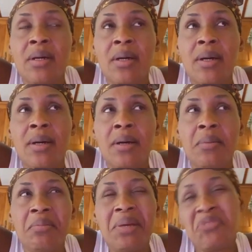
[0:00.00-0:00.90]

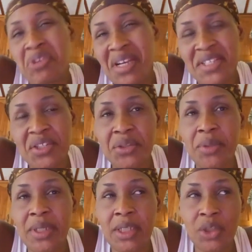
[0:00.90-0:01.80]
I'm trying to do
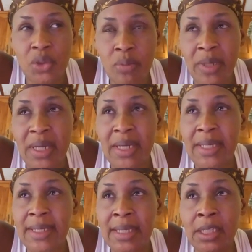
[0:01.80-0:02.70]
it in Yoruba,
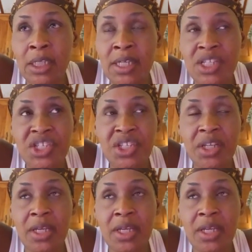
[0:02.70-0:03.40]
in English,